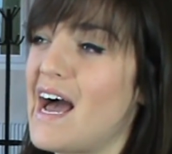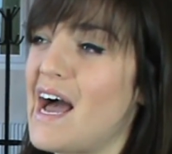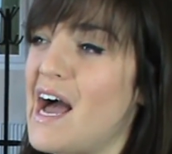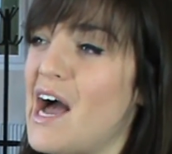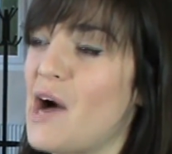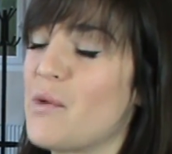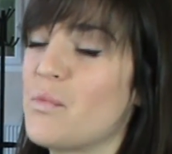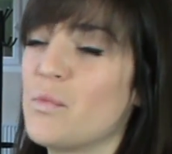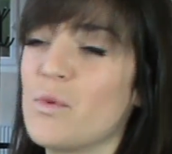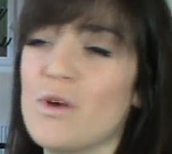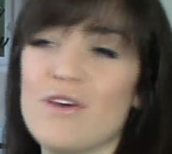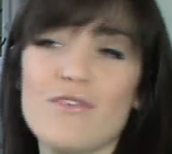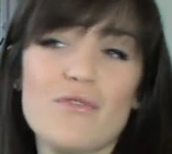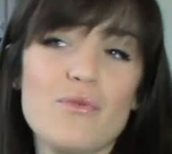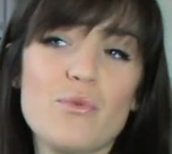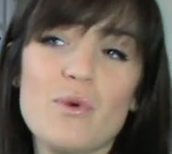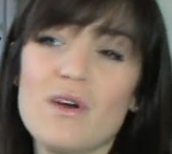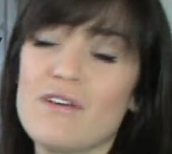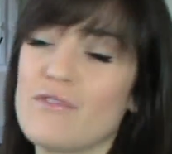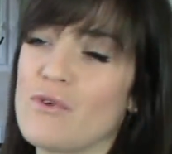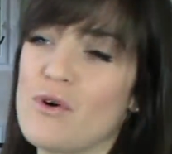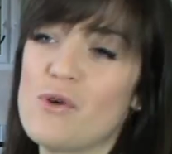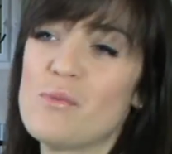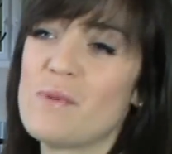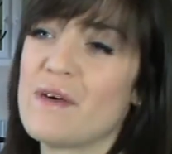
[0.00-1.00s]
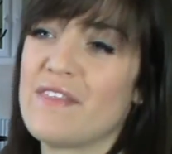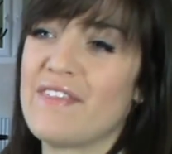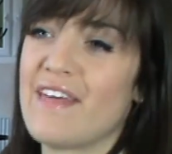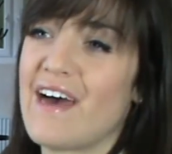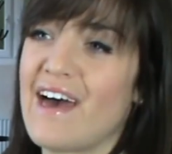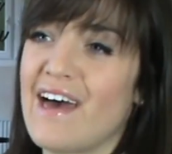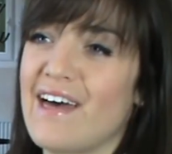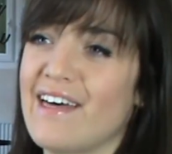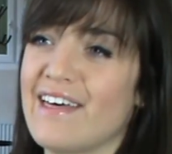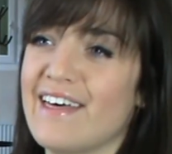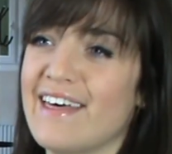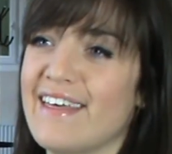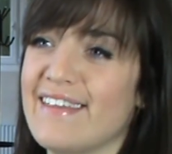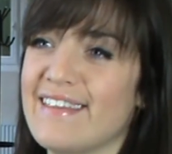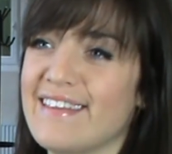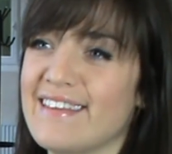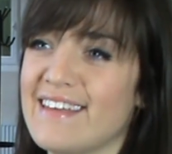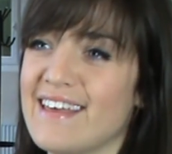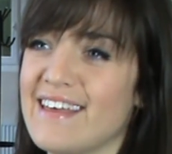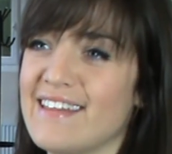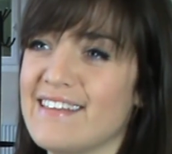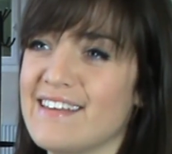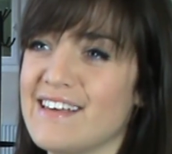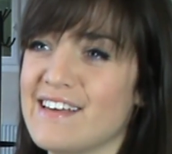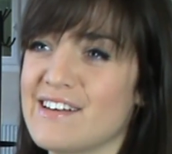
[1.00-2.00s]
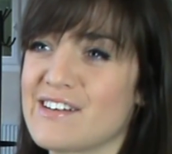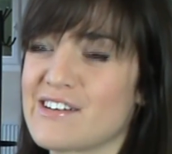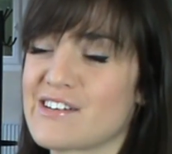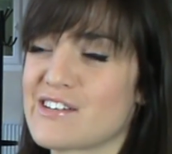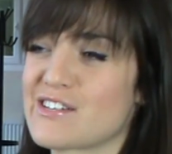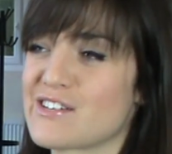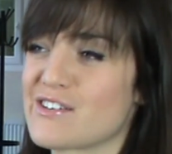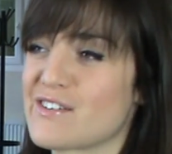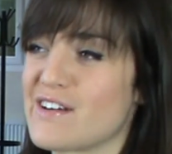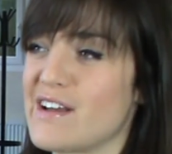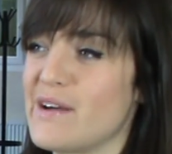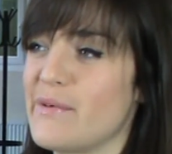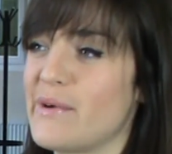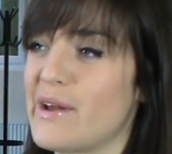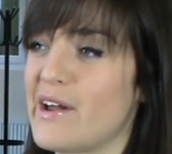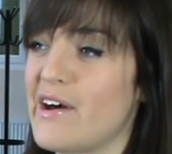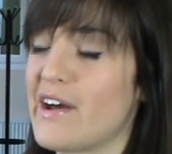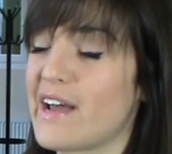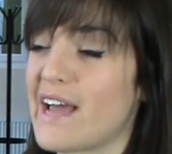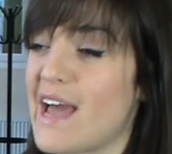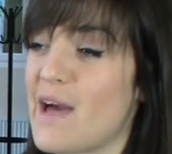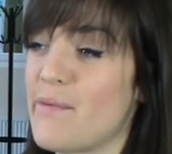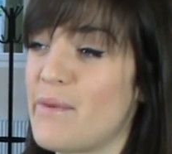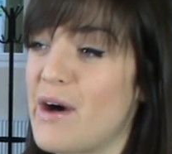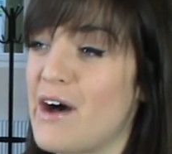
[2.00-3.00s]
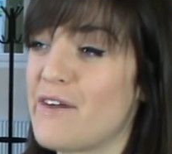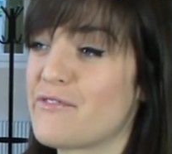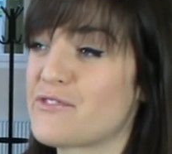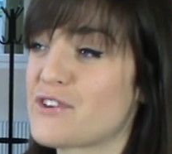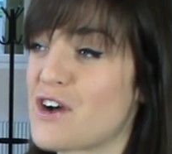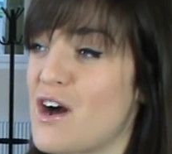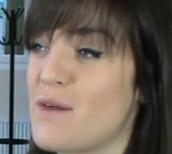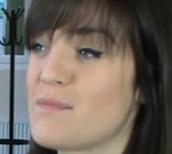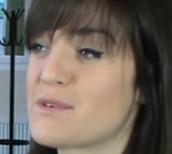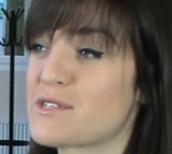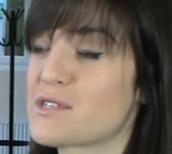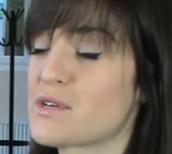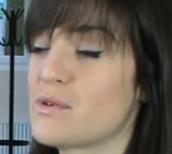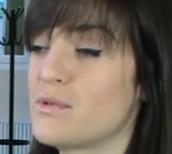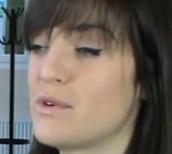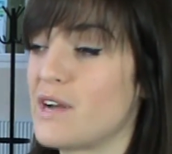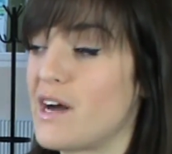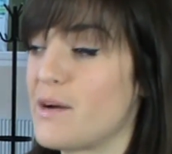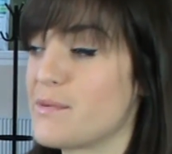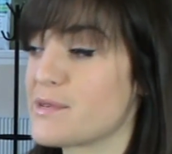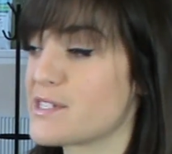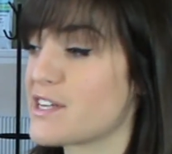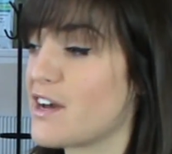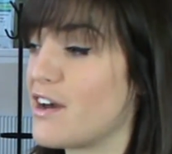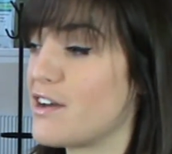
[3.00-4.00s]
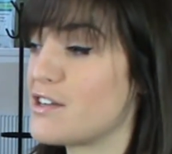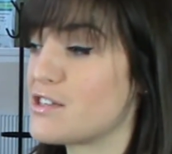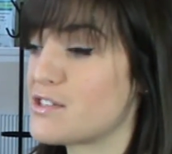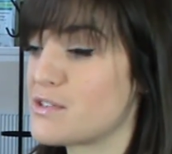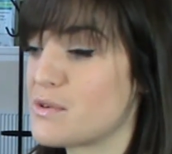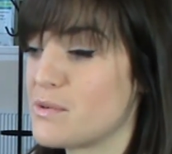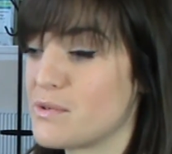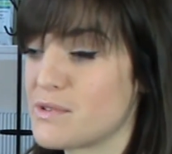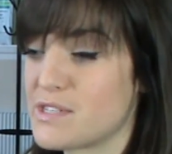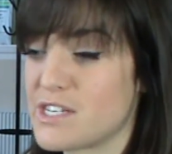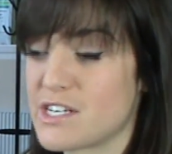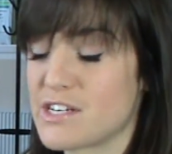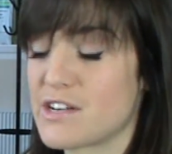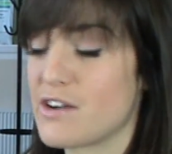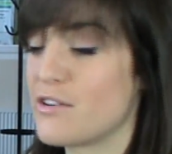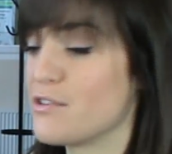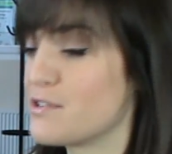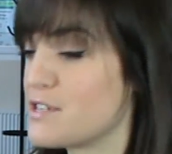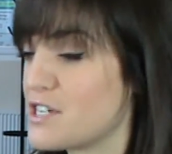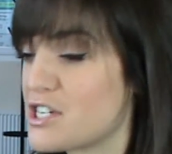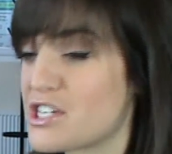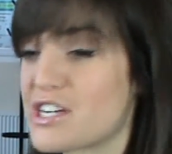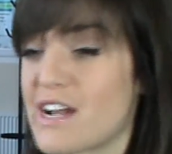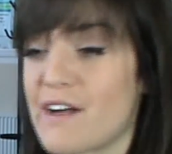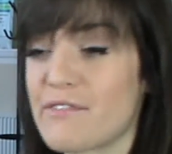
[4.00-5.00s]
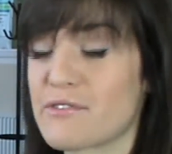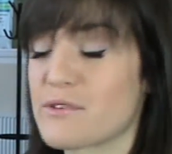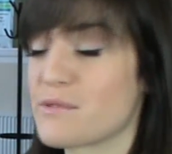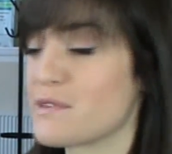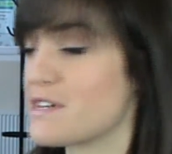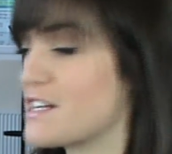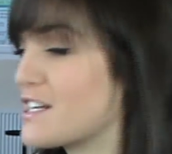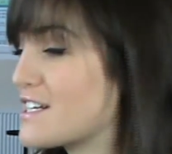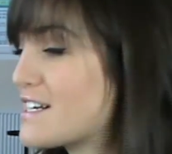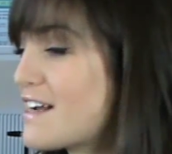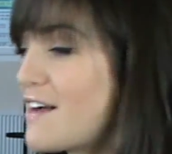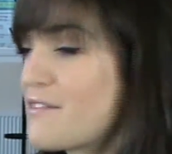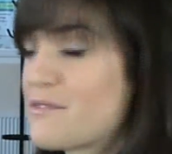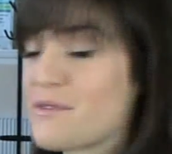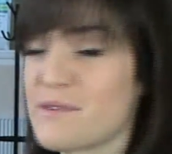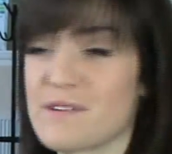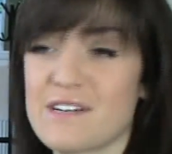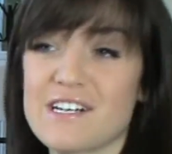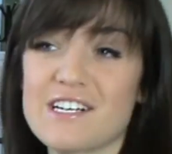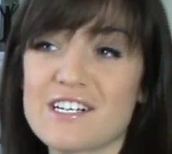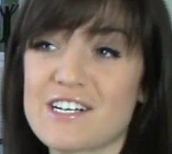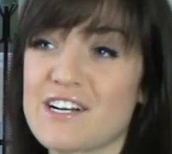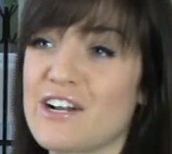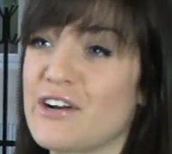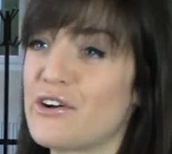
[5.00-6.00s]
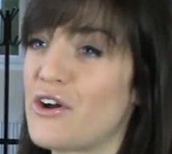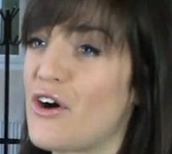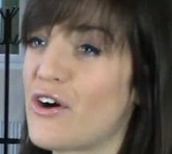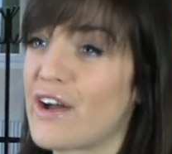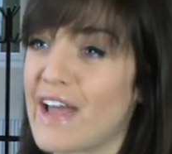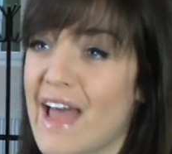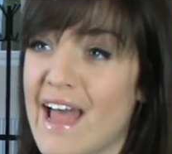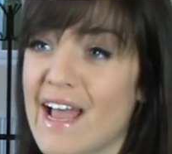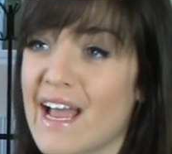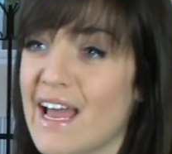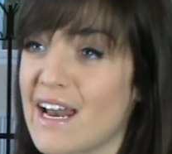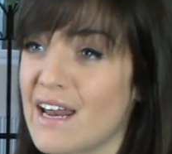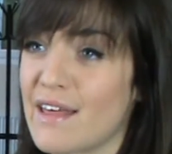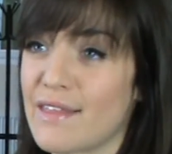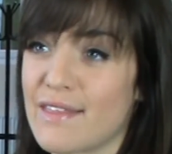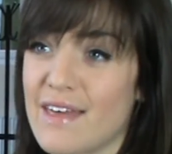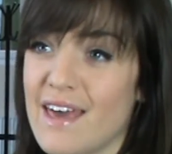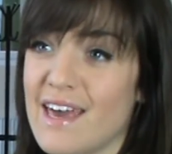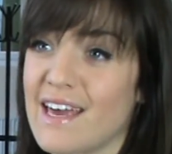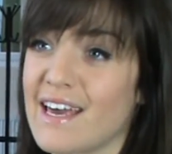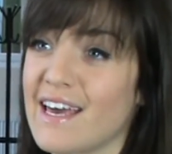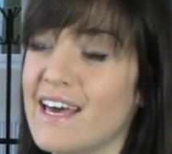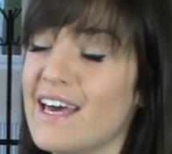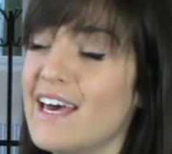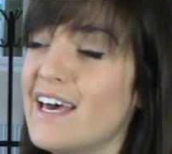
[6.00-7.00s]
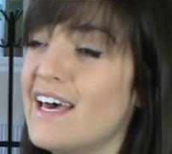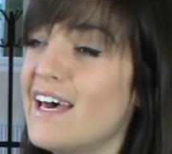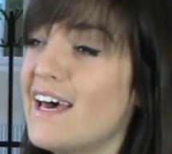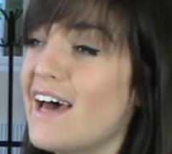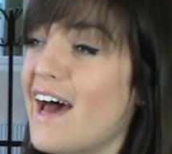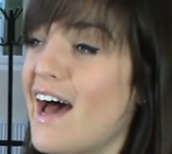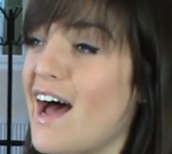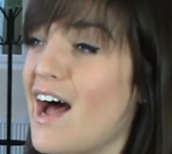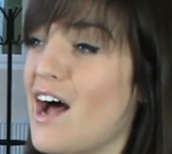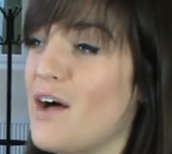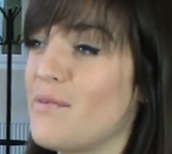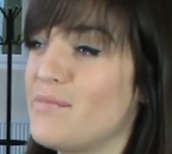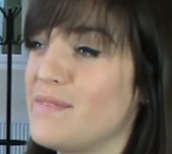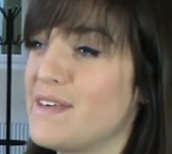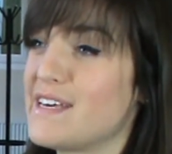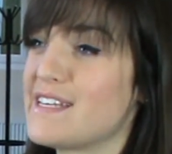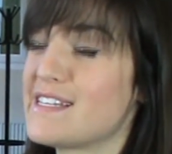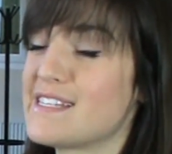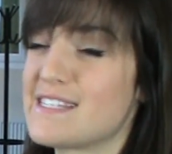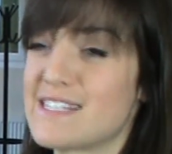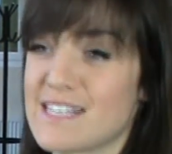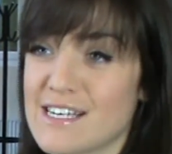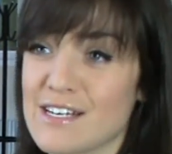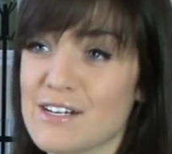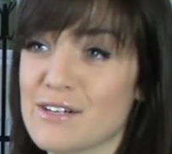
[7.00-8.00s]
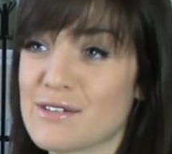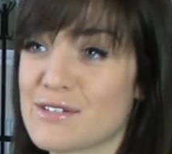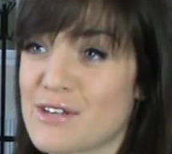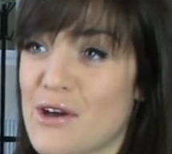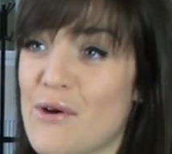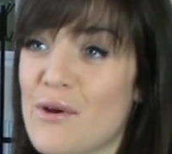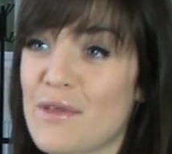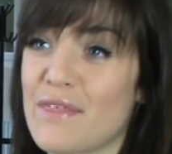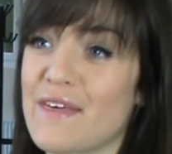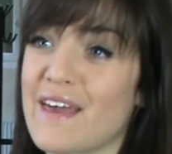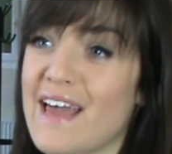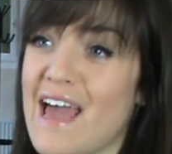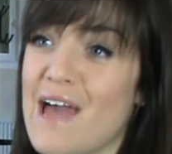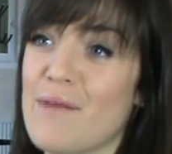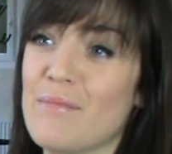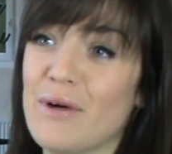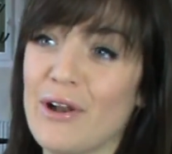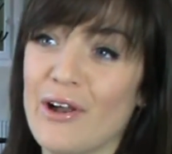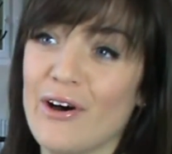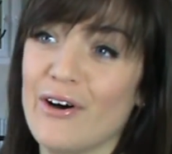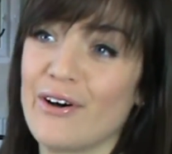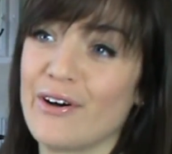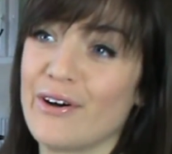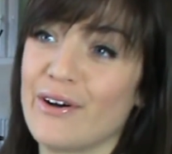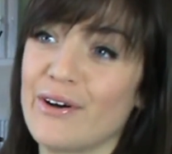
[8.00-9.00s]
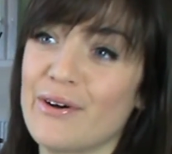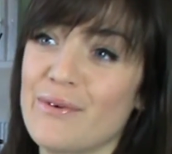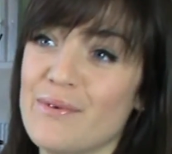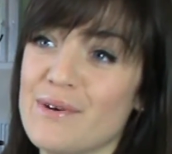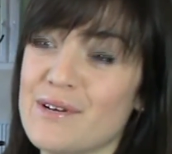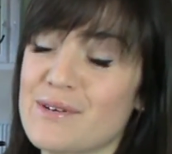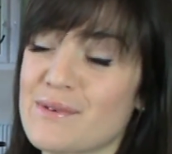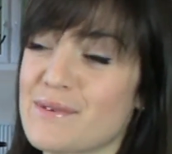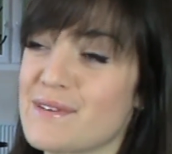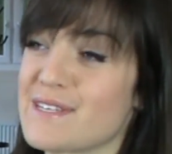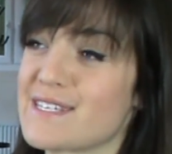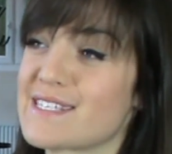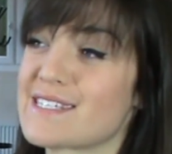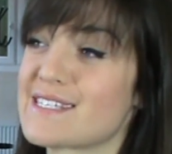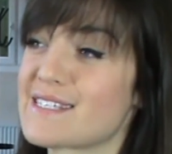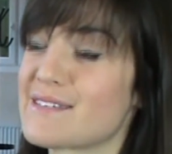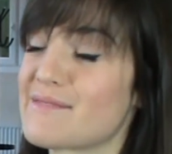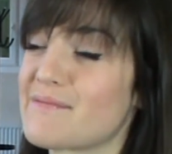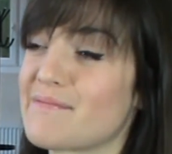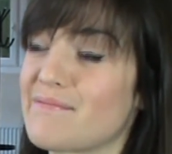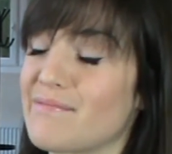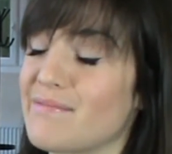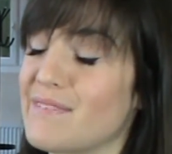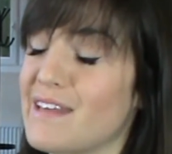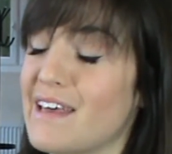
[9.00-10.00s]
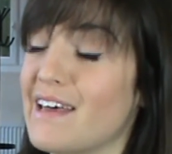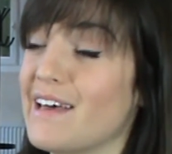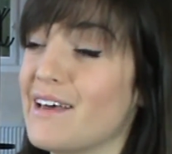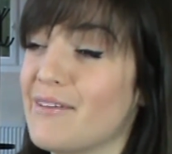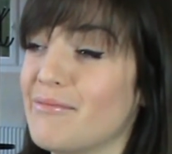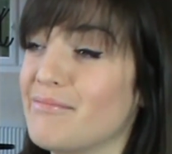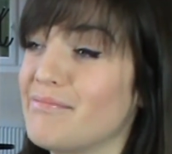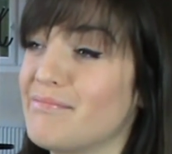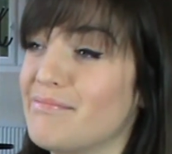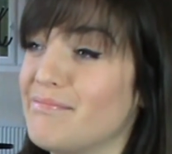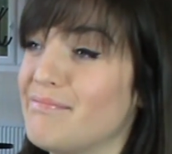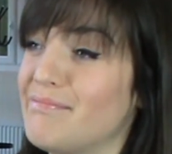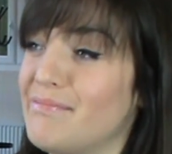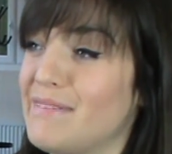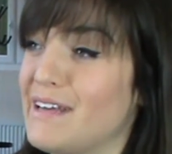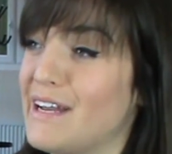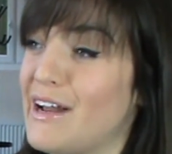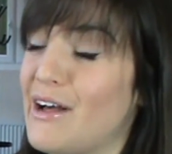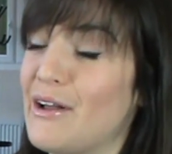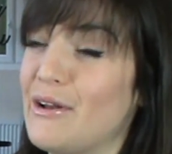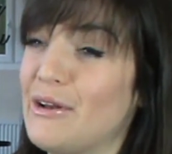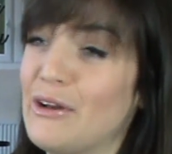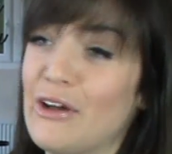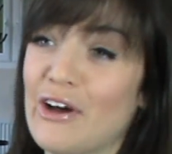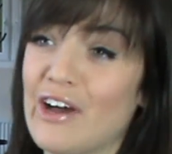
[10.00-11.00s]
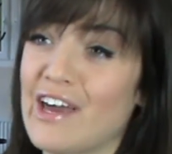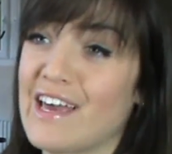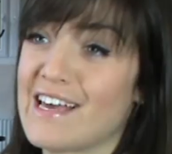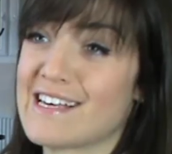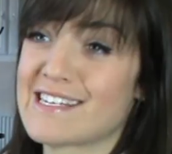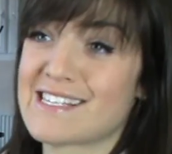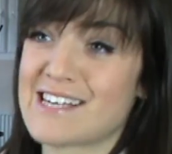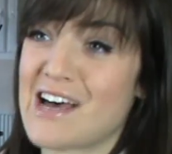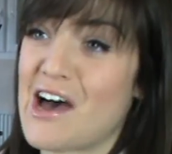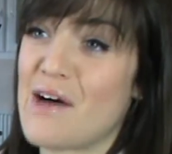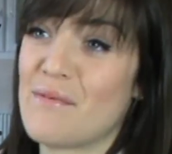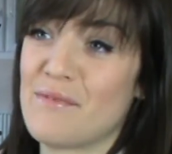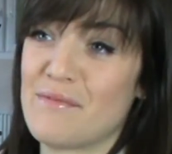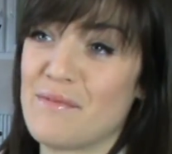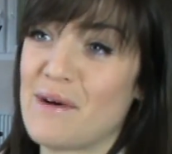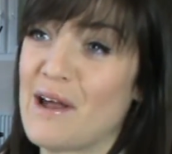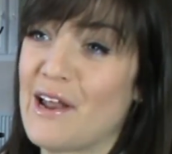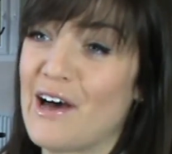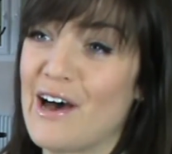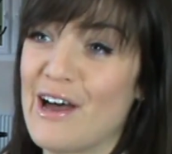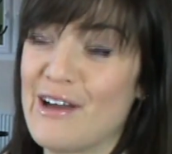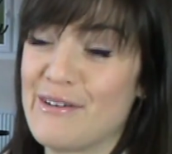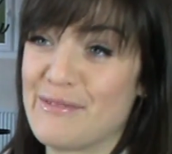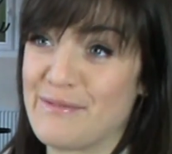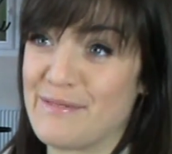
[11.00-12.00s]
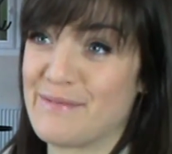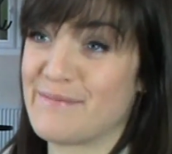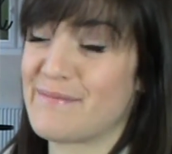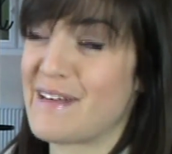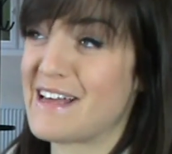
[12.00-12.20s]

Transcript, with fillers: and we've we've all been there in in the industry. When I came out of drama school, I was going to audi audition after audition after audition not getting anything um, until Dorothy came along, which was the you know luckiest time of my life.